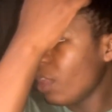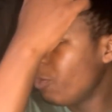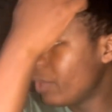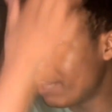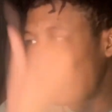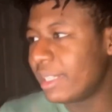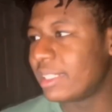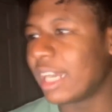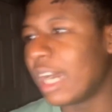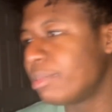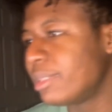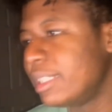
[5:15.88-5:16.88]
will they be
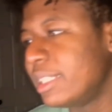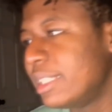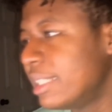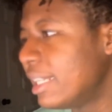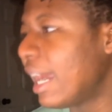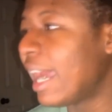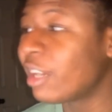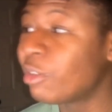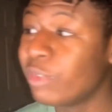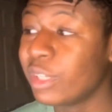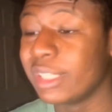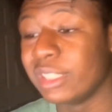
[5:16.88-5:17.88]
top seeded? I don't
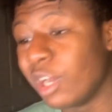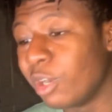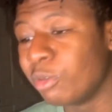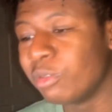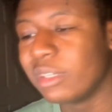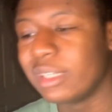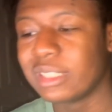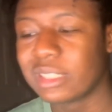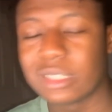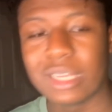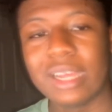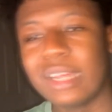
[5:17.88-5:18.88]
really know.
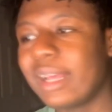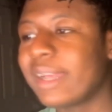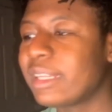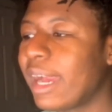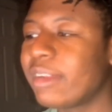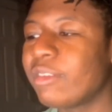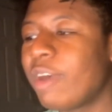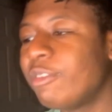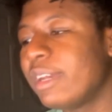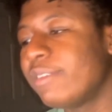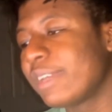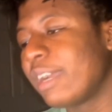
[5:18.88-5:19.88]
It's like I will
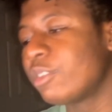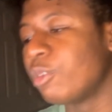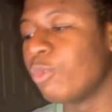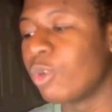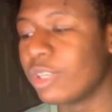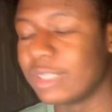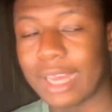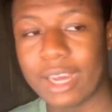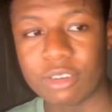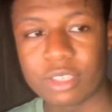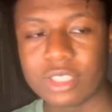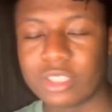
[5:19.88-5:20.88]
never count the Warriors
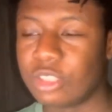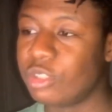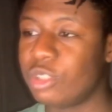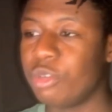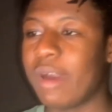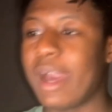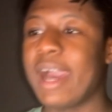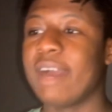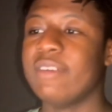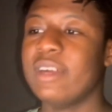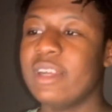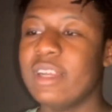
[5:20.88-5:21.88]
out because you still
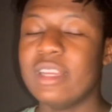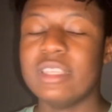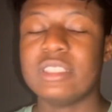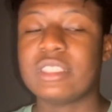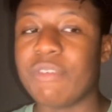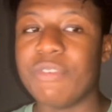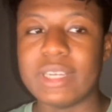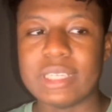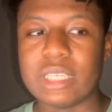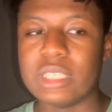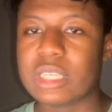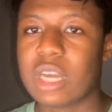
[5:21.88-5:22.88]
have
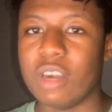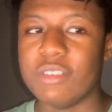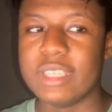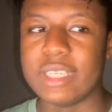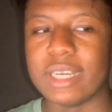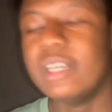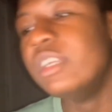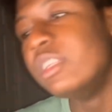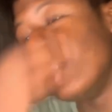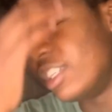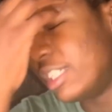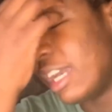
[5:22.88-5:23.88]
Stephen Curry,
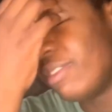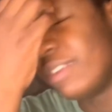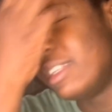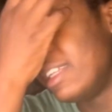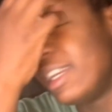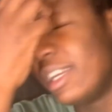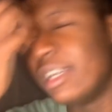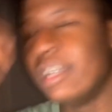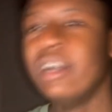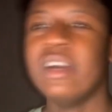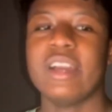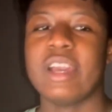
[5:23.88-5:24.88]
the chef, in there.
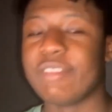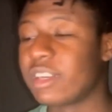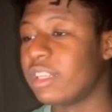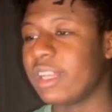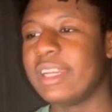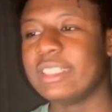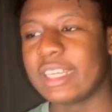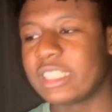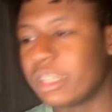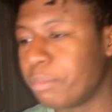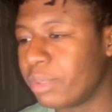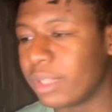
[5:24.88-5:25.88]
If Clay's
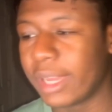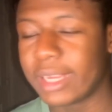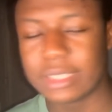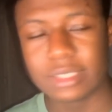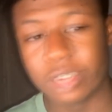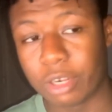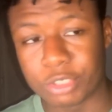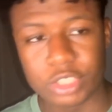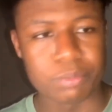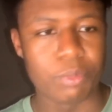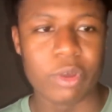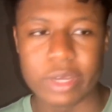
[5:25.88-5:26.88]
actually playing,
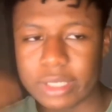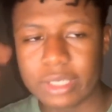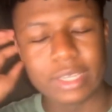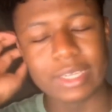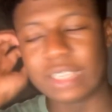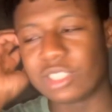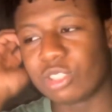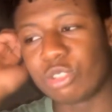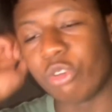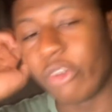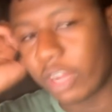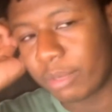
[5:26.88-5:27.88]
smart, not just
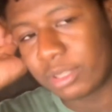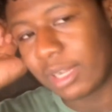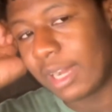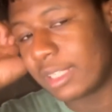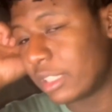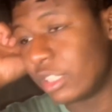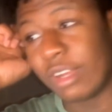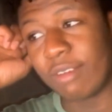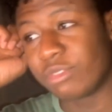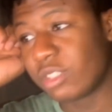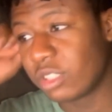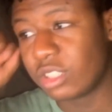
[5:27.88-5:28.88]
throwing up shots, you
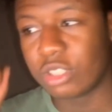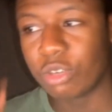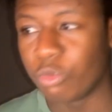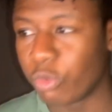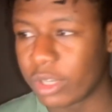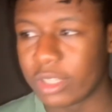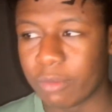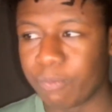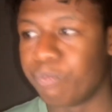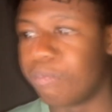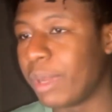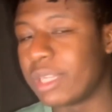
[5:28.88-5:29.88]
have still one of the
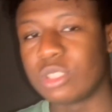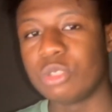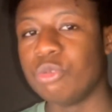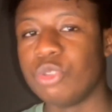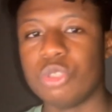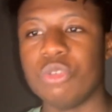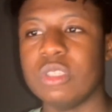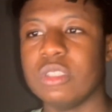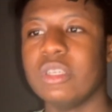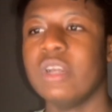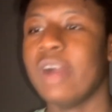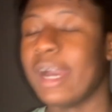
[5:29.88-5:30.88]
best two
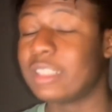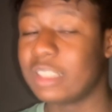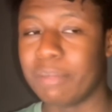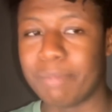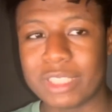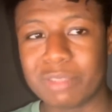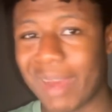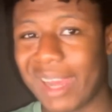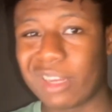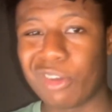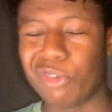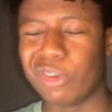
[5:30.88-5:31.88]
shooters. Actually, the best
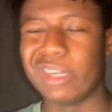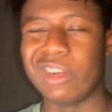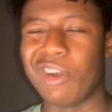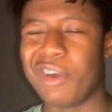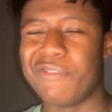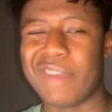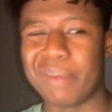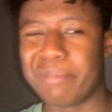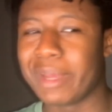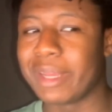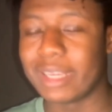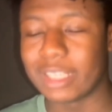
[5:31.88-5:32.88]
backcourt in all of
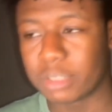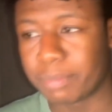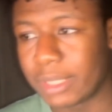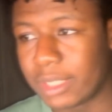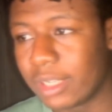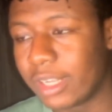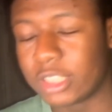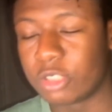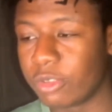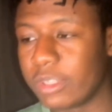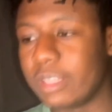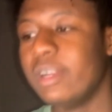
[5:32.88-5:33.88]
NBA history.
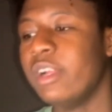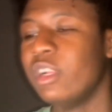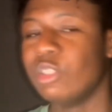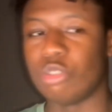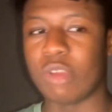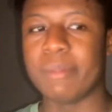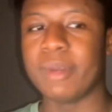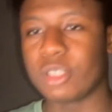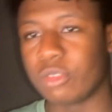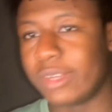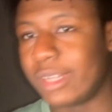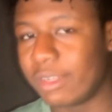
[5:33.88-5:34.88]
Draymond
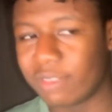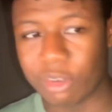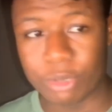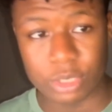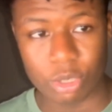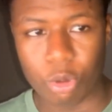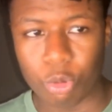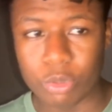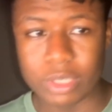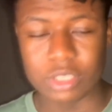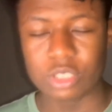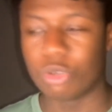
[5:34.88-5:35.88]
Green, even though he's
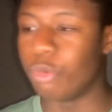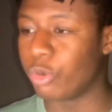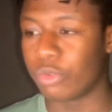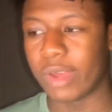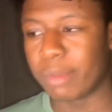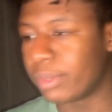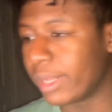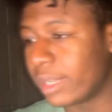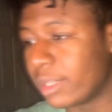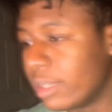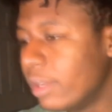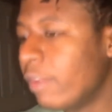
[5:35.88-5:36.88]
old, is still a great
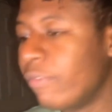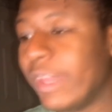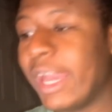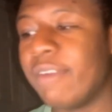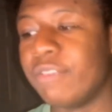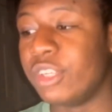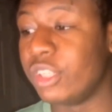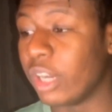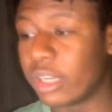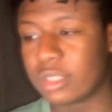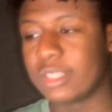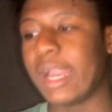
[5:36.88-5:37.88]
player. They have
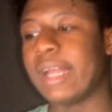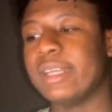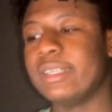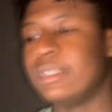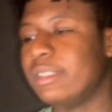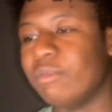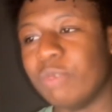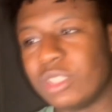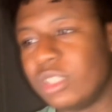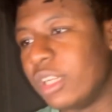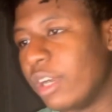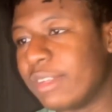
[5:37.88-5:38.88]
young talent, which
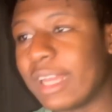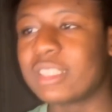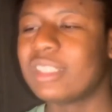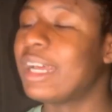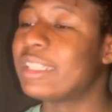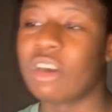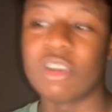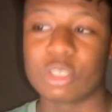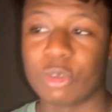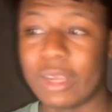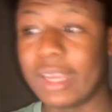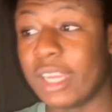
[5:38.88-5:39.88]
that's
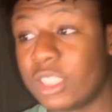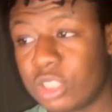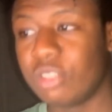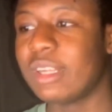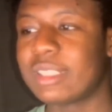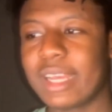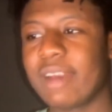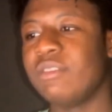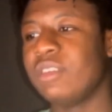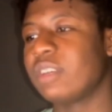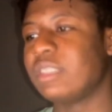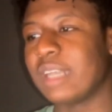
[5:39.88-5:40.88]
also an issue that they have
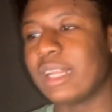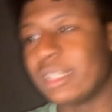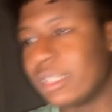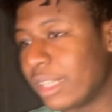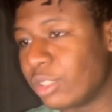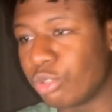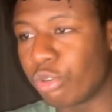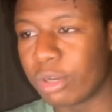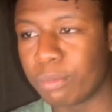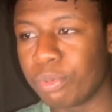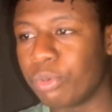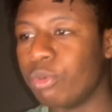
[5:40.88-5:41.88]
young talent like
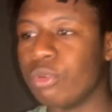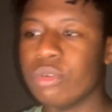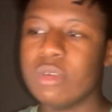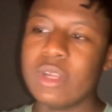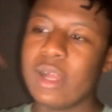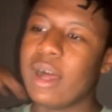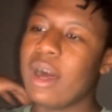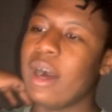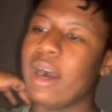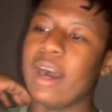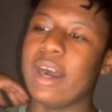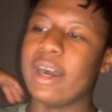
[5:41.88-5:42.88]
Jordan Poole,
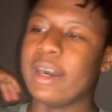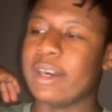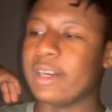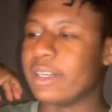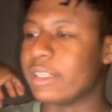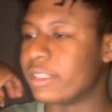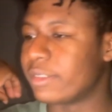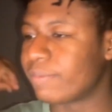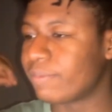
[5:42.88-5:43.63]
Jonathan